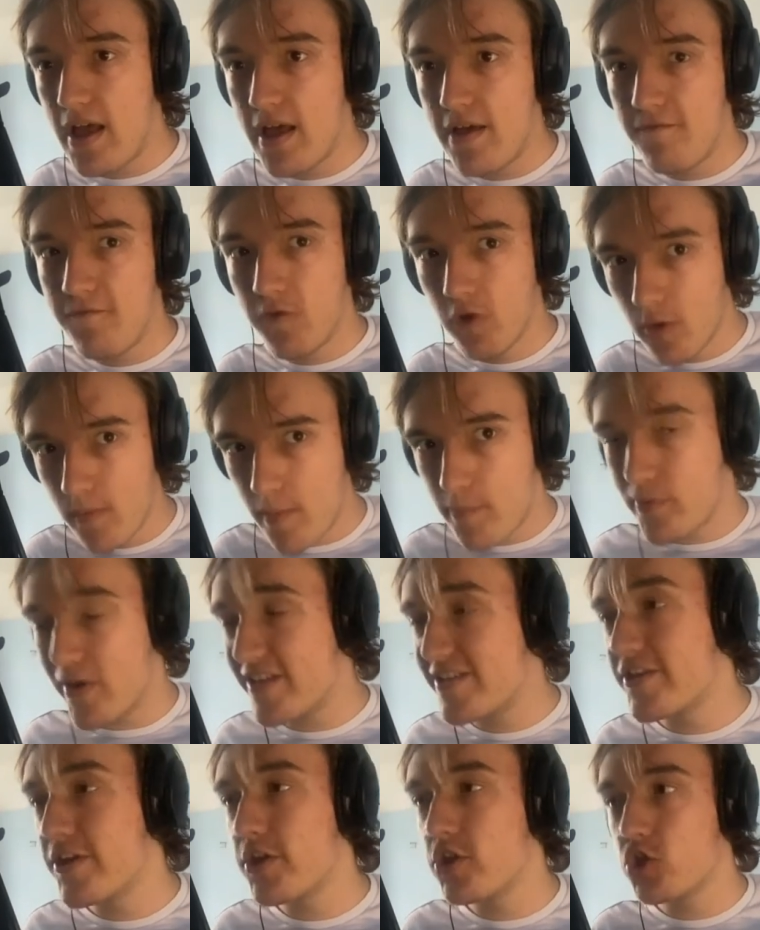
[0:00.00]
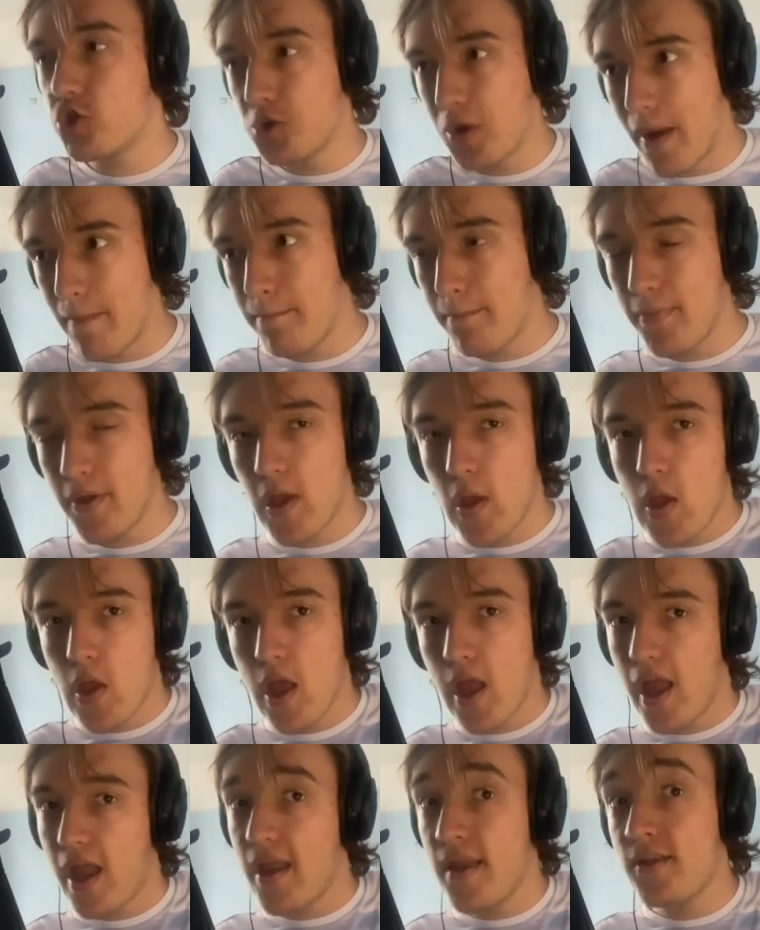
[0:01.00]
former President Trump
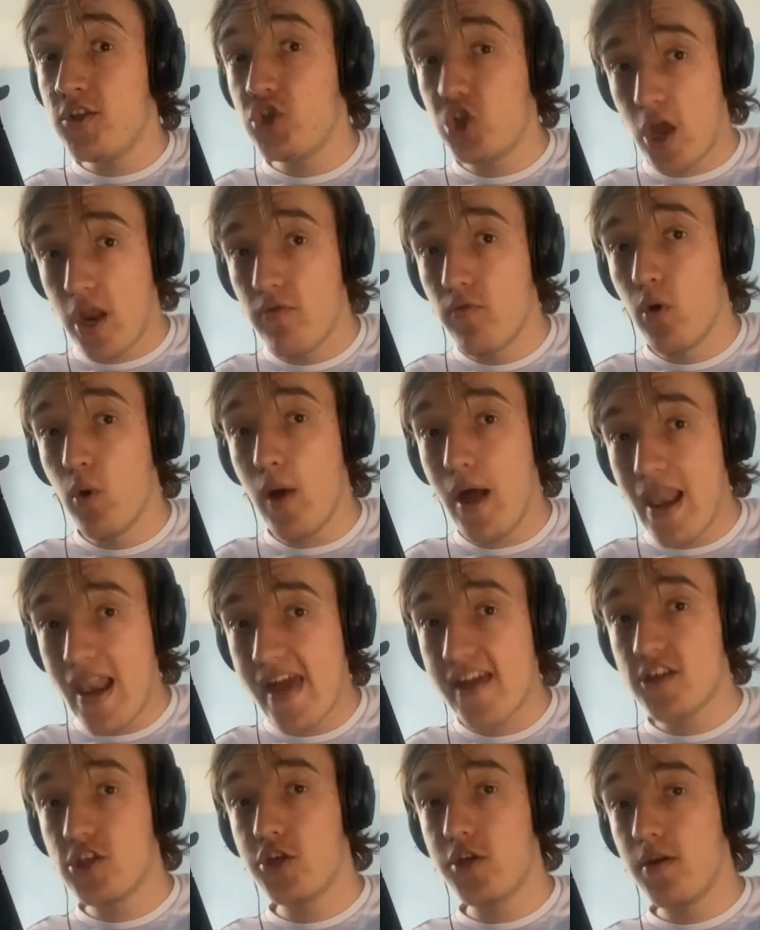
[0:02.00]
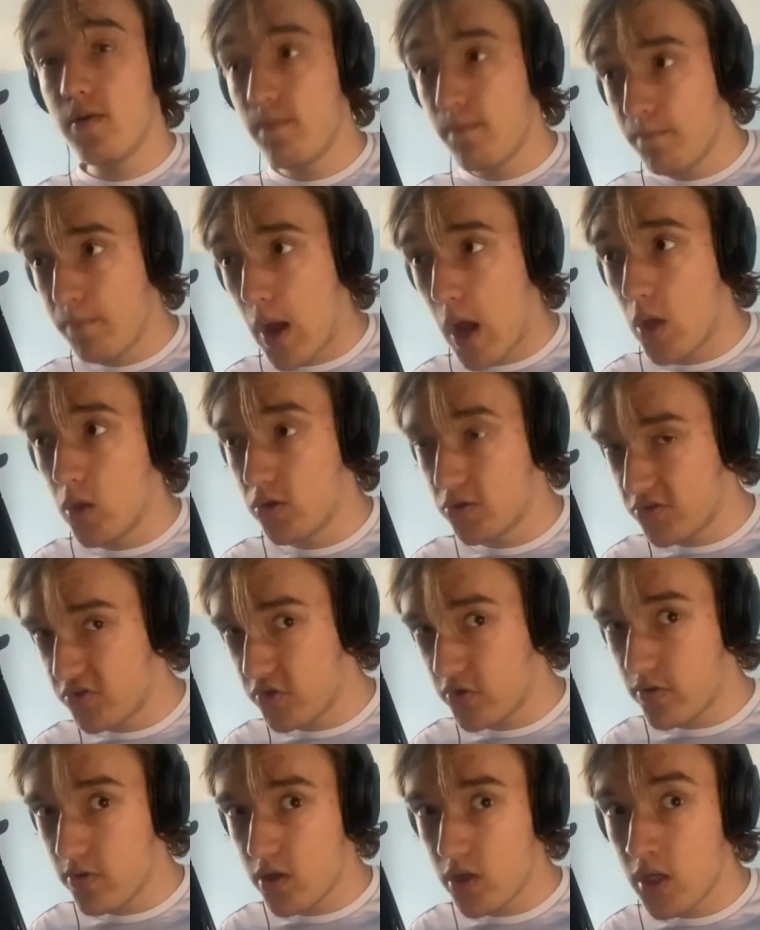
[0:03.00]
in general election polls.
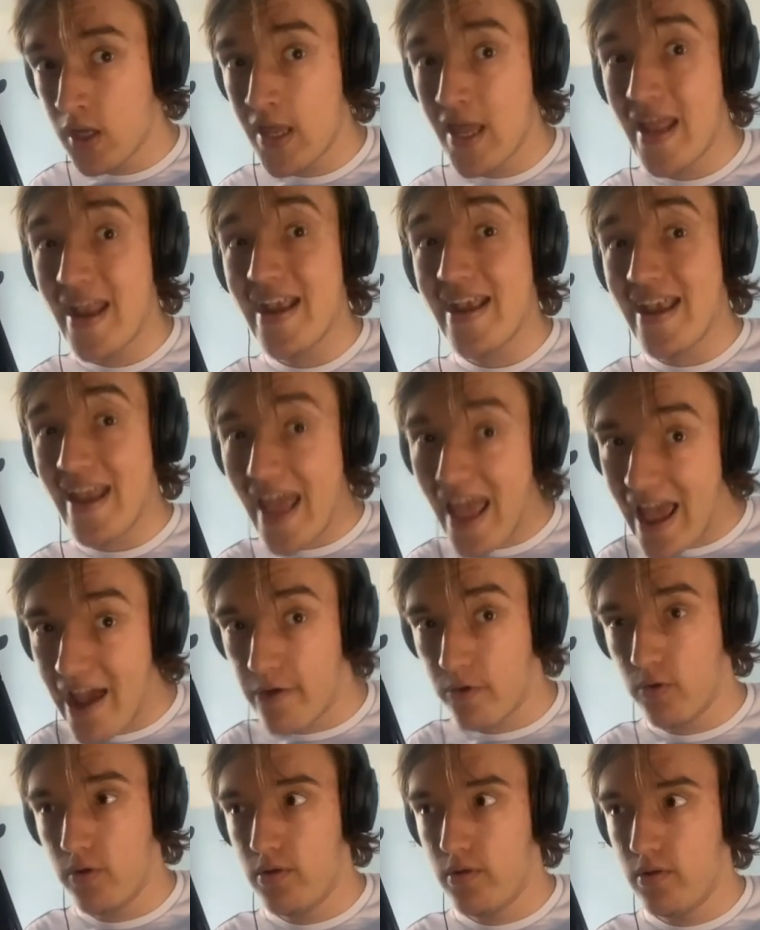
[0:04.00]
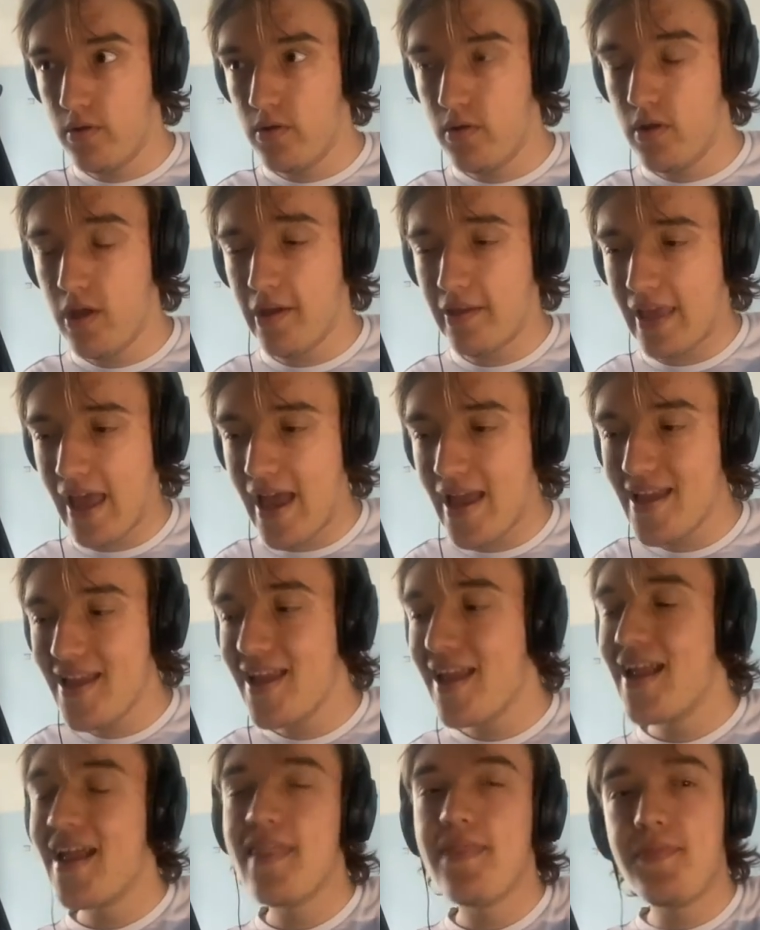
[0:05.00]
Now, okay?
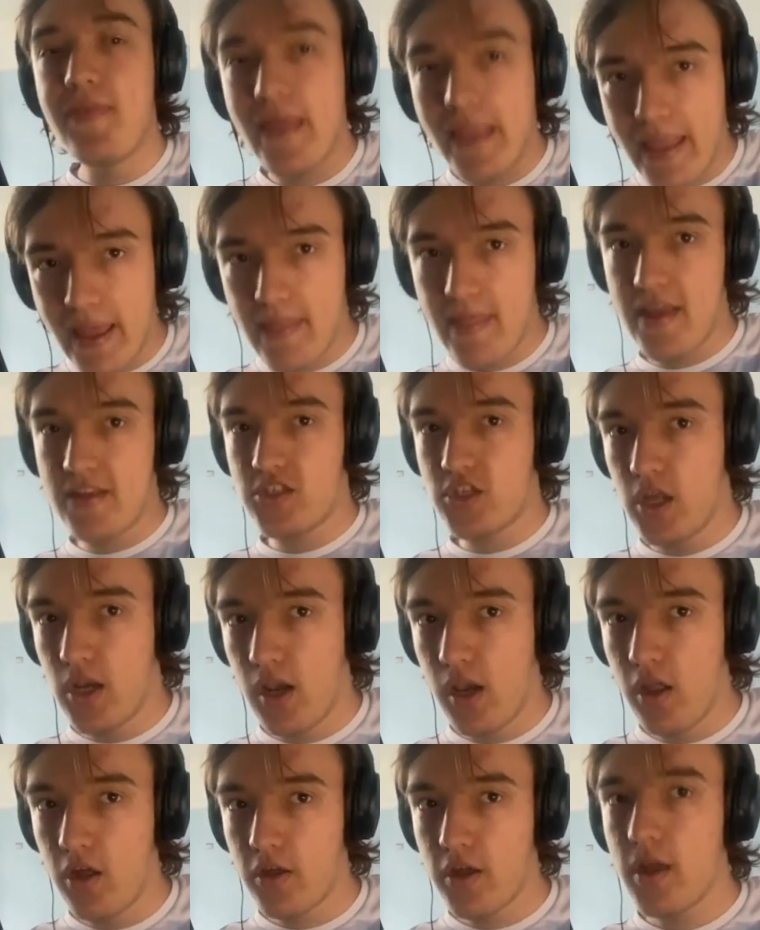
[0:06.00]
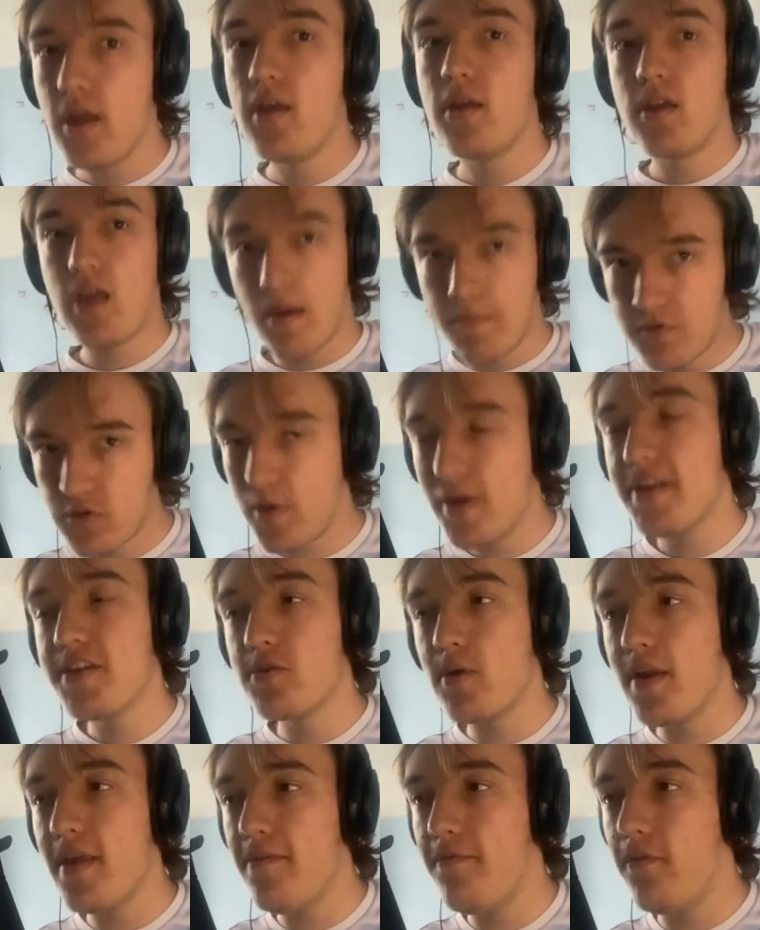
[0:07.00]
Think how that's going to look come
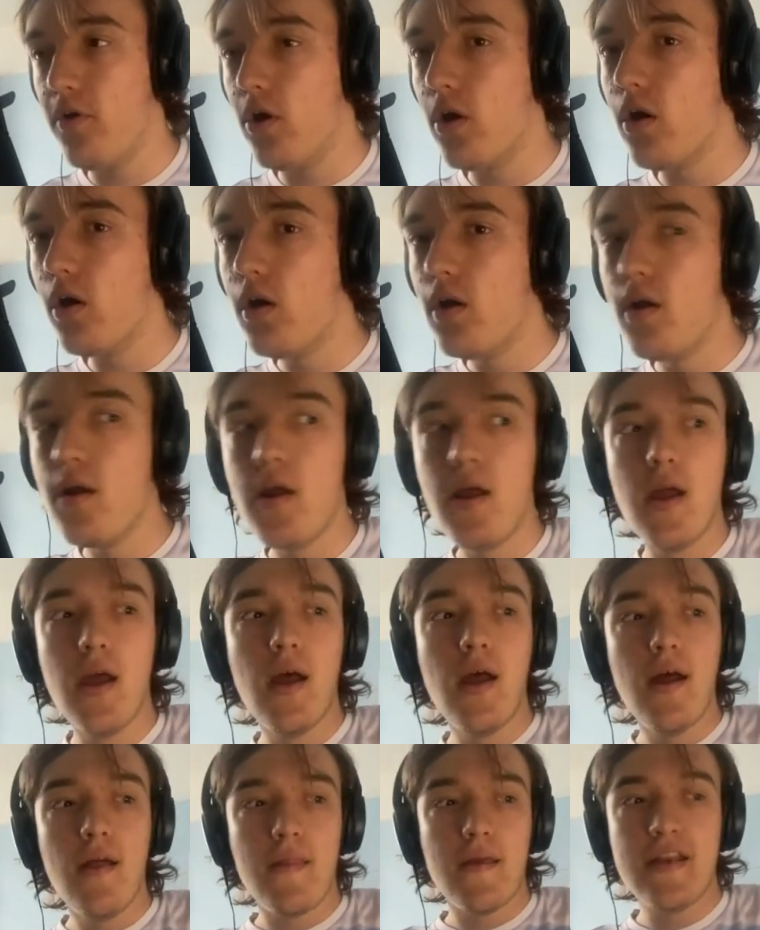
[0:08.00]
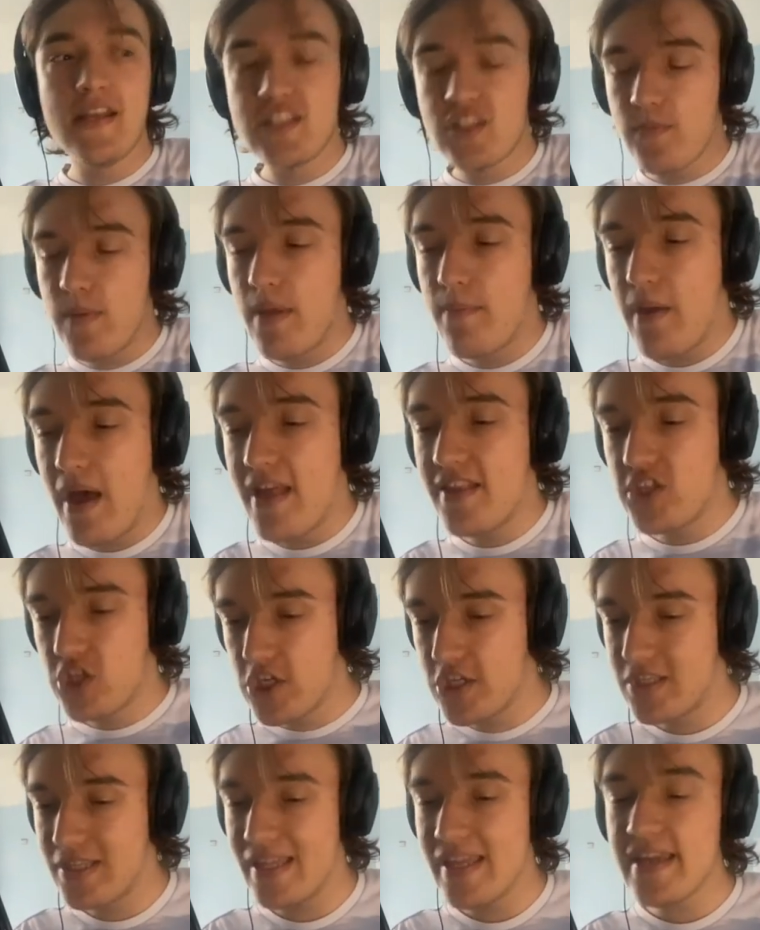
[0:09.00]
2024. There needs to be and
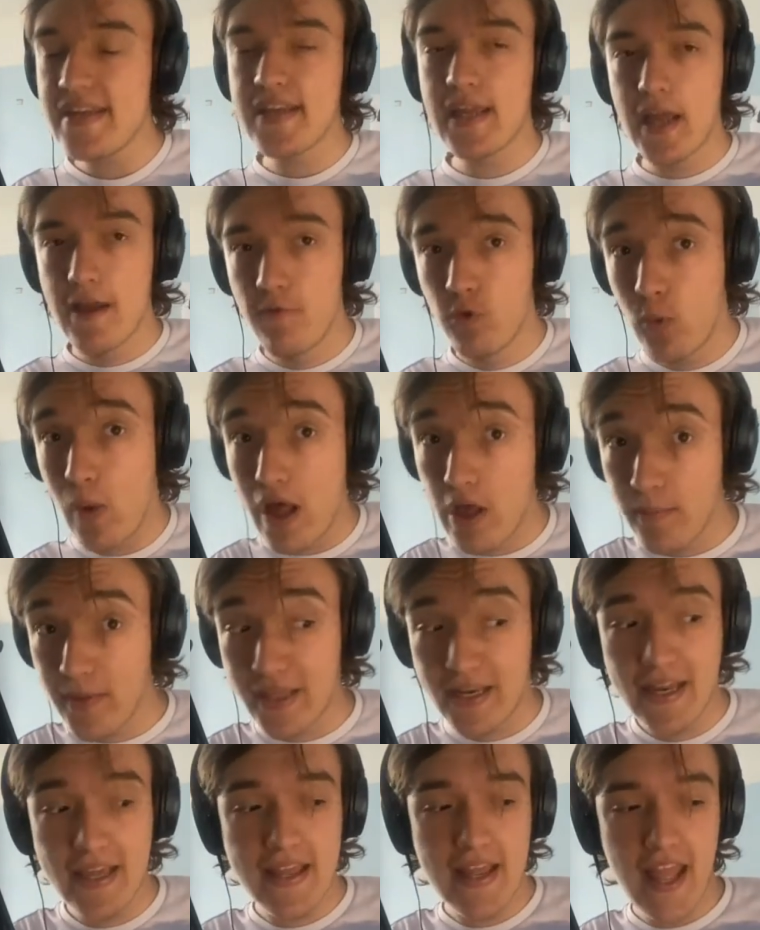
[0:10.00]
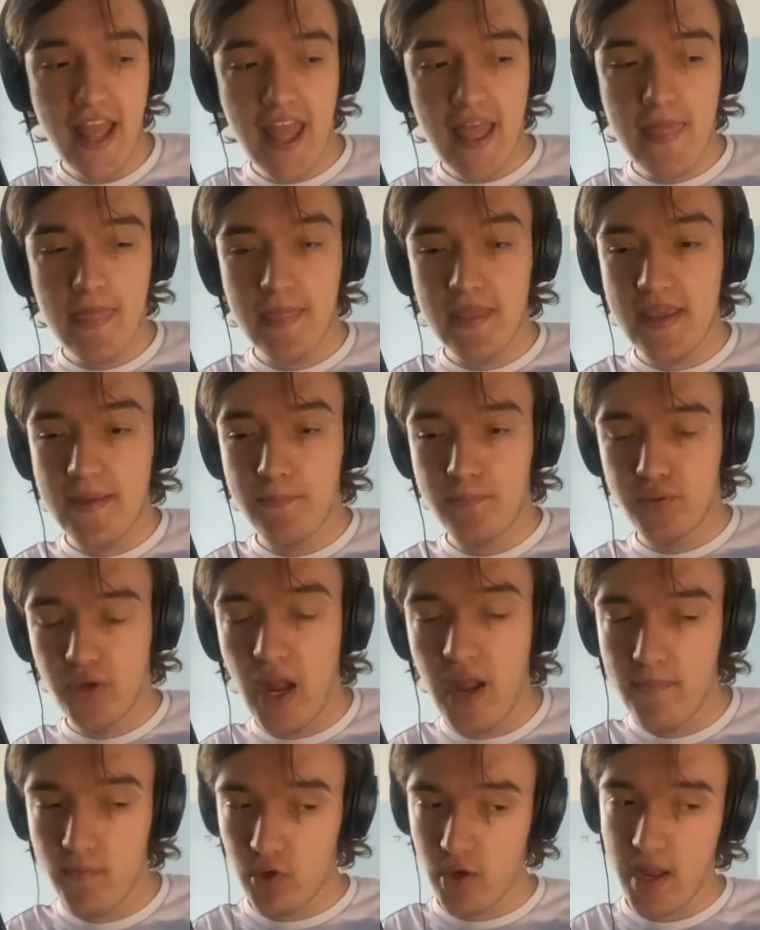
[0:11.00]
she's leading overwhelmingly in the
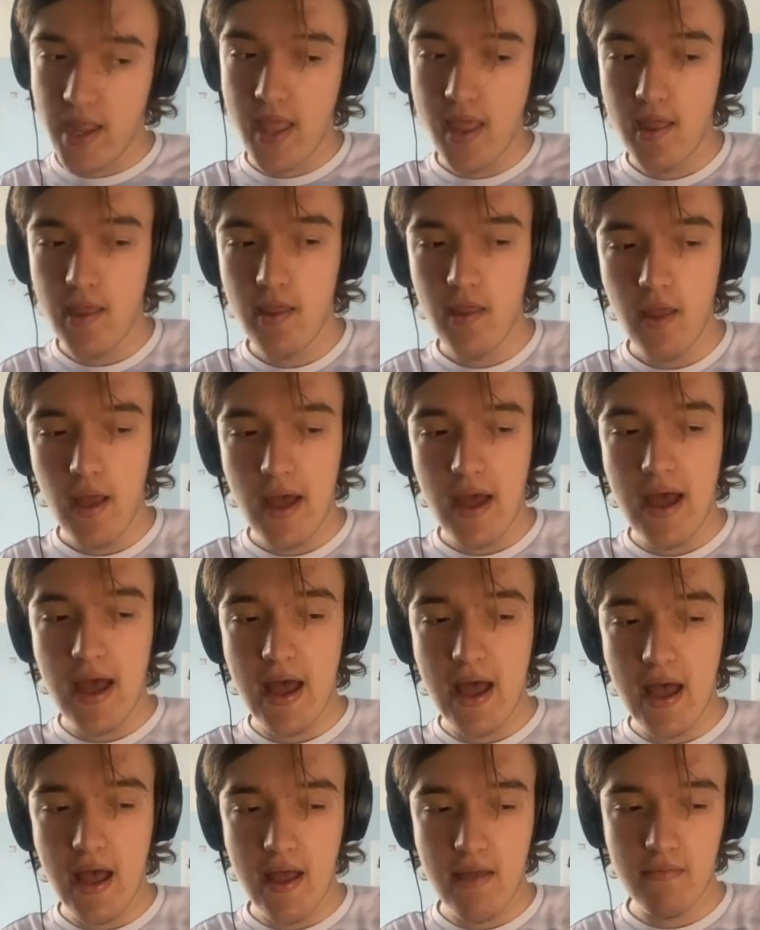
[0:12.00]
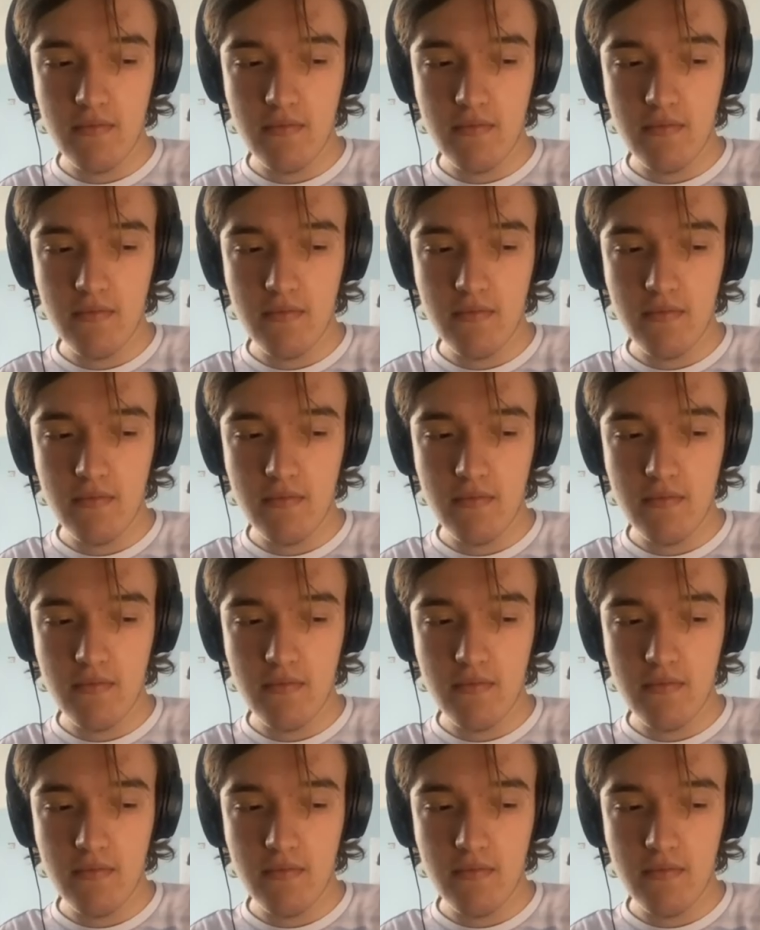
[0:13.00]
primary to